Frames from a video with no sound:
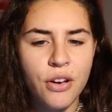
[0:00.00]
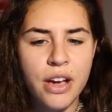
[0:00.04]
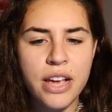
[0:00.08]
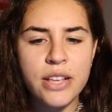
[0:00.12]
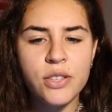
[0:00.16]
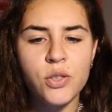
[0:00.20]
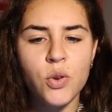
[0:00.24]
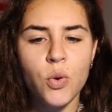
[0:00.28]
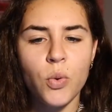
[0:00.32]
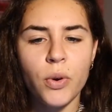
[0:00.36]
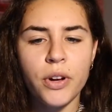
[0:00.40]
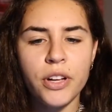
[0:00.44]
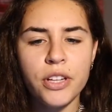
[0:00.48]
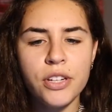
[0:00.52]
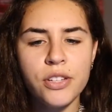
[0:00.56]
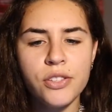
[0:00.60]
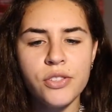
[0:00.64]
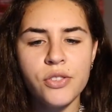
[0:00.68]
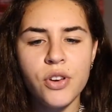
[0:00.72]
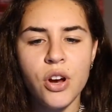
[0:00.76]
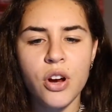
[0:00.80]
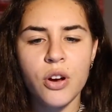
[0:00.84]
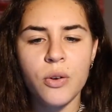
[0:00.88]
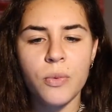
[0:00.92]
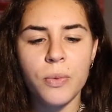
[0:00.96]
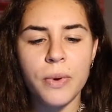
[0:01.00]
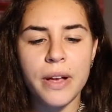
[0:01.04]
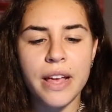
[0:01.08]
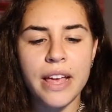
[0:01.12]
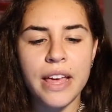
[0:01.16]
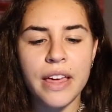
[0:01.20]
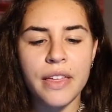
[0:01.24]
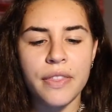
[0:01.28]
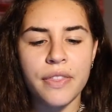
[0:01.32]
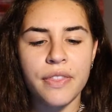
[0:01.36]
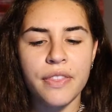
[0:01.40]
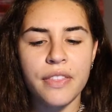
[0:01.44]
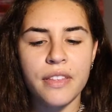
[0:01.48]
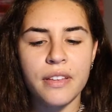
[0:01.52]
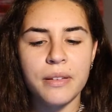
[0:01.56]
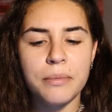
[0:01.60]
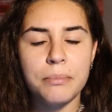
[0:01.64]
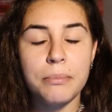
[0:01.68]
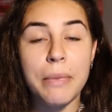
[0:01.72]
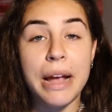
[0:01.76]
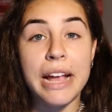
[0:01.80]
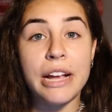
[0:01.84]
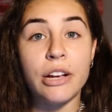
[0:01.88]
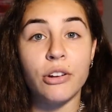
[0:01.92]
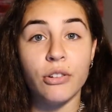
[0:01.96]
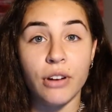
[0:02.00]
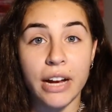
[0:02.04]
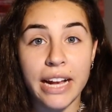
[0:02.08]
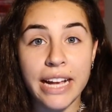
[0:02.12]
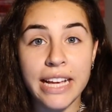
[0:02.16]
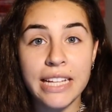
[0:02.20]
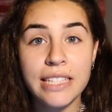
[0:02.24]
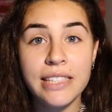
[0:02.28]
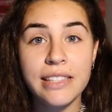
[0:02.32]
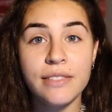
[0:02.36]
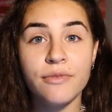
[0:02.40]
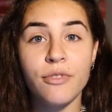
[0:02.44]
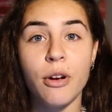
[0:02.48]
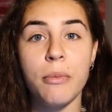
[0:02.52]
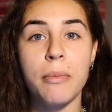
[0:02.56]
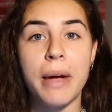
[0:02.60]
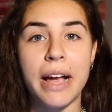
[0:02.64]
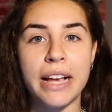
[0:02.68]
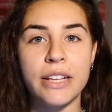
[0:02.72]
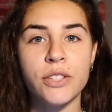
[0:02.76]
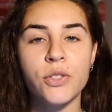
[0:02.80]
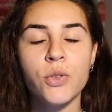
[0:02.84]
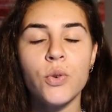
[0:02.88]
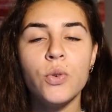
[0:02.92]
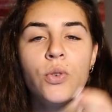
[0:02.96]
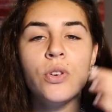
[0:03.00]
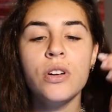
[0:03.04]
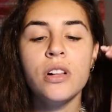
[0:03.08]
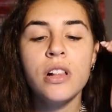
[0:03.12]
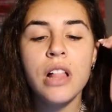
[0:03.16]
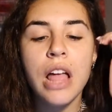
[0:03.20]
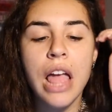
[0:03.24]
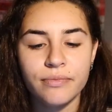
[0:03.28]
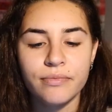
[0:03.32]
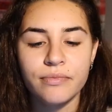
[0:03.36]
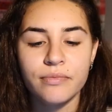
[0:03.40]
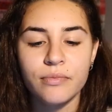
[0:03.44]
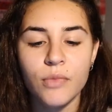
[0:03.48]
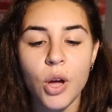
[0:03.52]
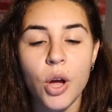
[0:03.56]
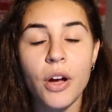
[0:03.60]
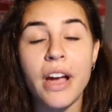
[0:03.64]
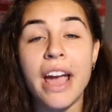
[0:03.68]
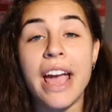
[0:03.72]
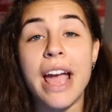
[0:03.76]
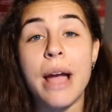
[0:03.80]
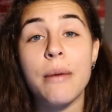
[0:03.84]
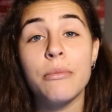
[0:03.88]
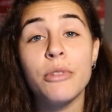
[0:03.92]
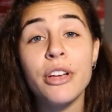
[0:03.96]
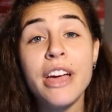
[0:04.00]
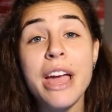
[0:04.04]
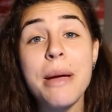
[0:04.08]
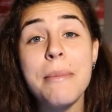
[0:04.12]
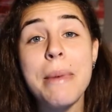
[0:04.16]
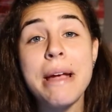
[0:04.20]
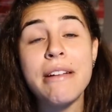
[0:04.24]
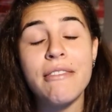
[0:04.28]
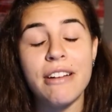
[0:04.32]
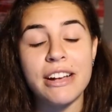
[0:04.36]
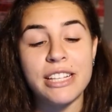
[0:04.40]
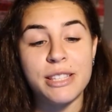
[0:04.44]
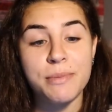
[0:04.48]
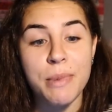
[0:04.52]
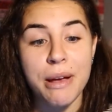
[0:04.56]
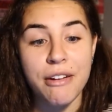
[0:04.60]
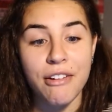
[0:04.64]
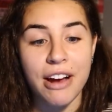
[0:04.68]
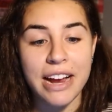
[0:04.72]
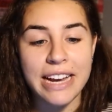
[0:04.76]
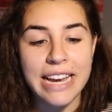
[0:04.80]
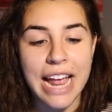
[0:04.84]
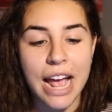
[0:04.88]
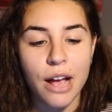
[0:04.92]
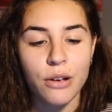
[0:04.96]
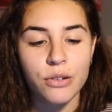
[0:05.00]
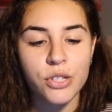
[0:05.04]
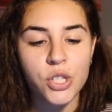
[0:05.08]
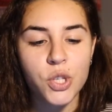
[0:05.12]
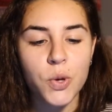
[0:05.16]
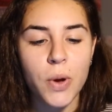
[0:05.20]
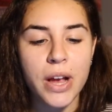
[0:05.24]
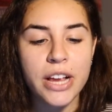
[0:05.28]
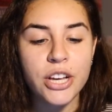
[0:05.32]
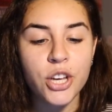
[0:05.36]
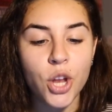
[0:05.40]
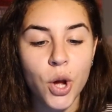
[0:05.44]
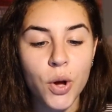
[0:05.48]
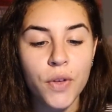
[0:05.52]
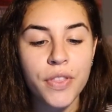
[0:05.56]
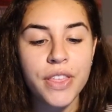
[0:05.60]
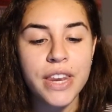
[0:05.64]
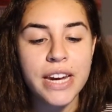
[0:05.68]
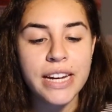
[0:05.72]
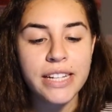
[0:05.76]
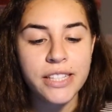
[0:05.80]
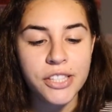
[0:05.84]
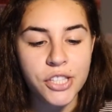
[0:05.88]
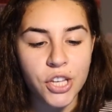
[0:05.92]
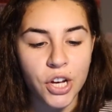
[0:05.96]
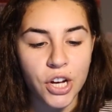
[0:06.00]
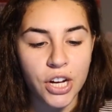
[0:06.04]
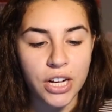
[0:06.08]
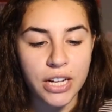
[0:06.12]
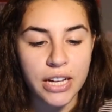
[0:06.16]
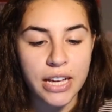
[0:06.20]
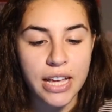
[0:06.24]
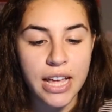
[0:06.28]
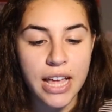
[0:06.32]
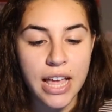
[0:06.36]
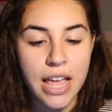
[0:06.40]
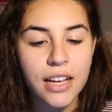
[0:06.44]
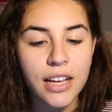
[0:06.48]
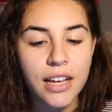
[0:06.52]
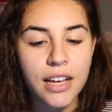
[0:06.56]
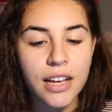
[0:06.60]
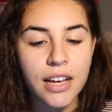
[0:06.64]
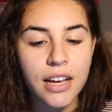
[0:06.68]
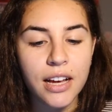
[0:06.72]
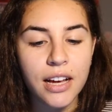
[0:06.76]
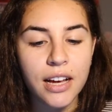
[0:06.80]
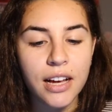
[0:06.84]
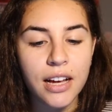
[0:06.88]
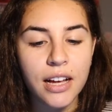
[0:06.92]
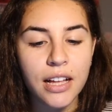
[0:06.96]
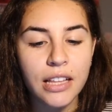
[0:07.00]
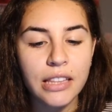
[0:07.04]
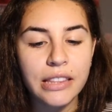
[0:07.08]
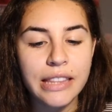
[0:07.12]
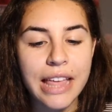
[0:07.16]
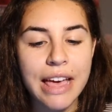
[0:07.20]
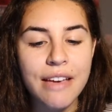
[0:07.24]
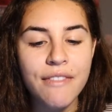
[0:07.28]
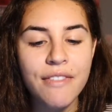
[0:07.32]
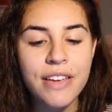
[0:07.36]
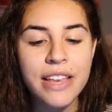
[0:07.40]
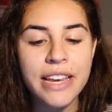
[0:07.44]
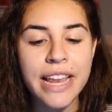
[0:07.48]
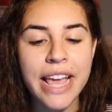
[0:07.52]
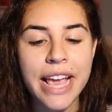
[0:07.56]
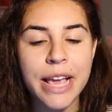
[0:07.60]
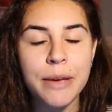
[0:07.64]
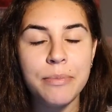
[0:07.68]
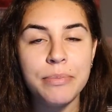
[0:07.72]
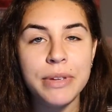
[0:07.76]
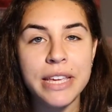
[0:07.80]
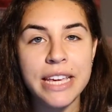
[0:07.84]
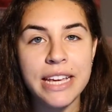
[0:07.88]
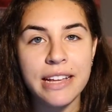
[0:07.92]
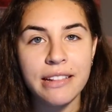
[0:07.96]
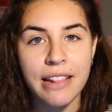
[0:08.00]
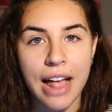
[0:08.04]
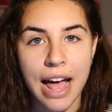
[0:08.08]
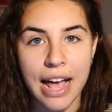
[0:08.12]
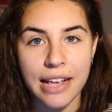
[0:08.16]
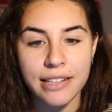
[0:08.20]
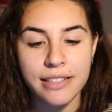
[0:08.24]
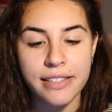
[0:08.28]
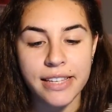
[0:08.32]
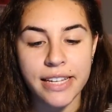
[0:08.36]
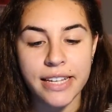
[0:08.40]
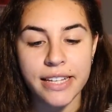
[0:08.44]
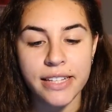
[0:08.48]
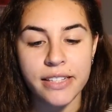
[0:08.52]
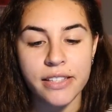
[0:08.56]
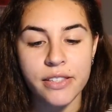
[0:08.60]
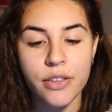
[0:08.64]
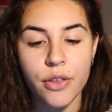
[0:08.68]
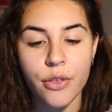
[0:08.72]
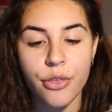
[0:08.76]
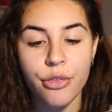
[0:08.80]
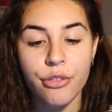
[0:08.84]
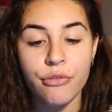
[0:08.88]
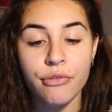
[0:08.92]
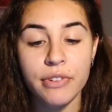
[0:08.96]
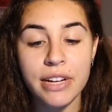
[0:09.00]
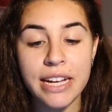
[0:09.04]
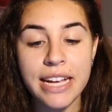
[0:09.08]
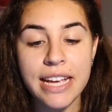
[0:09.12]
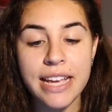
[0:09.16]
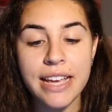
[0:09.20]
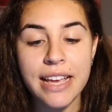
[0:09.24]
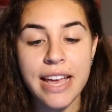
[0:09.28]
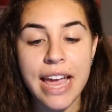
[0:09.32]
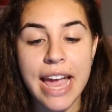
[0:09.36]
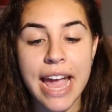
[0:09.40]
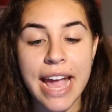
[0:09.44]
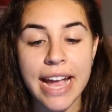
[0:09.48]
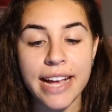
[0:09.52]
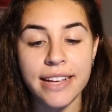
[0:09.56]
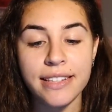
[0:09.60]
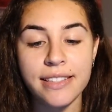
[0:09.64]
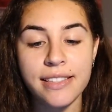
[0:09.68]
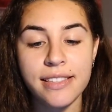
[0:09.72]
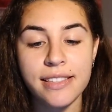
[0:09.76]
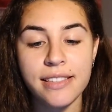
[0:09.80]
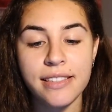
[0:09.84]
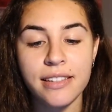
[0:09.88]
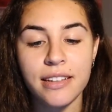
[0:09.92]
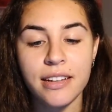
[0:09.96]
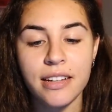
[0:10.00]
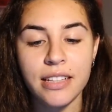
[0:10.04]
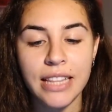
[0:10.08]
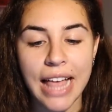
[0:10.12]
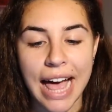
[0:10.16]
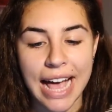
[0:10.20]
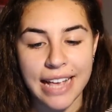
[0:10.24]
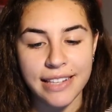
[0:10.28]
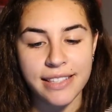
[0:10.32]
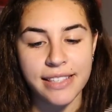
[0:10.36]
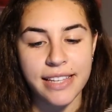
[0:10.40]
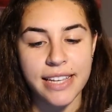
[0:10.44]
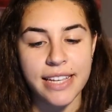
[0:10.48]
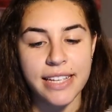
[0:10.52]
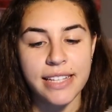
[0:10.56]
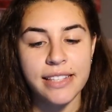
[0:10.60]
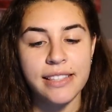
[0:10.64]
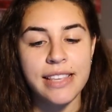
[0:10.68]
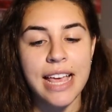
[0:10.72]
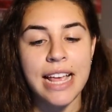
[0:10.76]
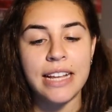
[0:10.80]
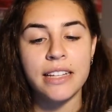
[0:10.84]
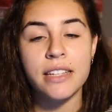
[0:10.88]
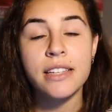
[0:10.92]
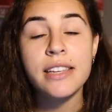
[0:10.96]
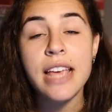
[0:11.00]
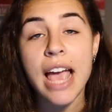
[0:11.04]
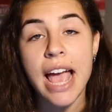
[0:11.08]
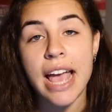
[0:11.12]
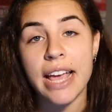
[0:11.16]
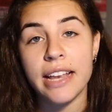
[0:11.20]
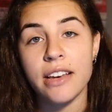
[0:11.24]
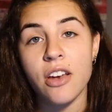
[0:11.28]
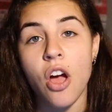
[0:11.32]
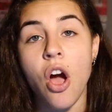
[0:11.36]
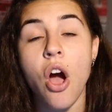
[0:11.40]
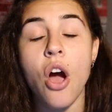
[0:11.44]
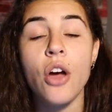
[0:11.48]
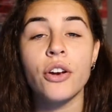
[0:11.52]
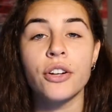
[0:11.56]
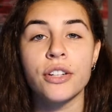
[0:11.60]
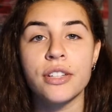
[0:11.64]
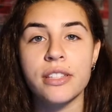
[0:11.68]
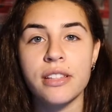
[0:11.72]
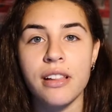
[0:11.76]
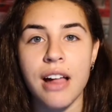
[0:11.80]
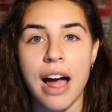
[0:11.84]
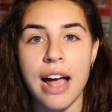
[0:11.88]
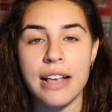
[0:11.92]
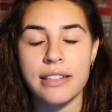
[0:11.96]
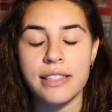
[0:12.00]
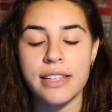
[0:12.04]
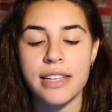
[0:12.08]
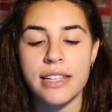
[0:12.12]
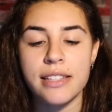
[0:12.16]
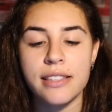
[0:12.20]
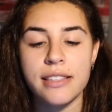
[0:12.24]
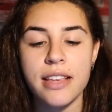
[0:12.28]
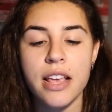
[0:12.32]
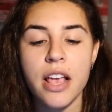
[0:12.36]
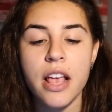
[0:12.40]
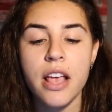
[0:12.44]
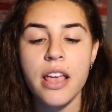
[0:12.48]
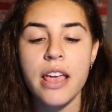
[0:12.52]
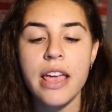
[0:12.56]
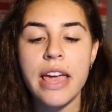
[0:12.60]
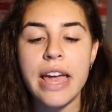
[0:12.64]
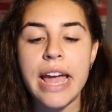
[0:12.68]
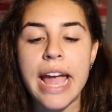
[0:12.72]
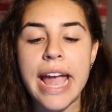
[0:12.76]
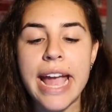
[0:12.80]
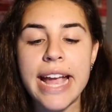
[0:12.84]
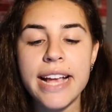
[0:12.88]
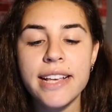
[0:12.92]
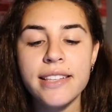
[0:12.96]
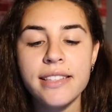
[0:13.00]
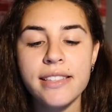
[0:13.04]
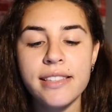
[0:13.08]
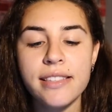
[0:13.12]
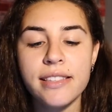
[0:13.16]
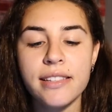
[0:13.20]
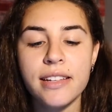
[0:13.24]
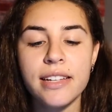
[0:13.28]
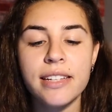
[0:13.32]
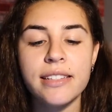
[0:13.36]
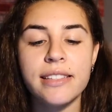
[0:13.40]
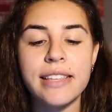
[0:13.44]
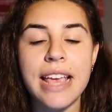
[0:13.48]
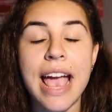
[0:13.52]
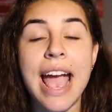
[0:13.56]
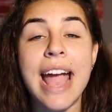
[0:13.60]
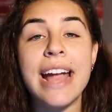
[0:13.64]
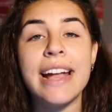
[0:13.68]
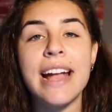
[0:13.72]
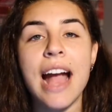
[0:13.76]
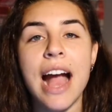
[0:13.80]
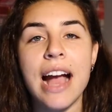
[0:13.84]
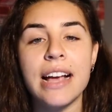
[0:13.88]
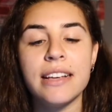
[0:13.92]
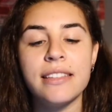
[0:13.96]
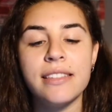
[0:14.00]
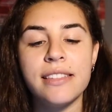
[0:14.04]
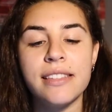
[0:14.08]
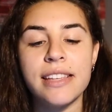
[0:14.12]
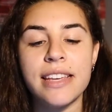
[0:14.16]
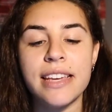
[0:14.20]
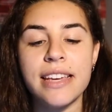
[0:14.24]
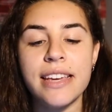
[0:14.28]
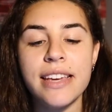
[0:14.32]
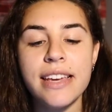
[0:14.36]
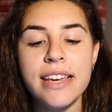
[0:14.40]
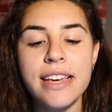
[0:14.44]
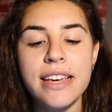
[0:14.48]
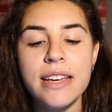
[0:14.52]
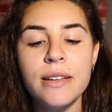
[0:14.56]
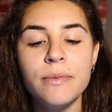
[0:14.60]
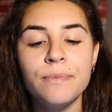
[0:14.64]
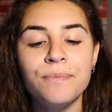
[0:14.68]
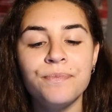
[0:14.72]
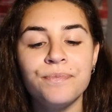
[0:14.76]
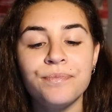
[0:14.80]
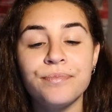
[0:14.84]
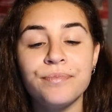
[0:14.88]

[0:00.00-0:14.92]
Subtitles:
Okay, so we're gonna start with my grades from high school. Okay, I'm looking at my resume right now. So I know that I took 11 AP classes, 3 ACE classes, and 10 honors classes. ACE, it's AICE.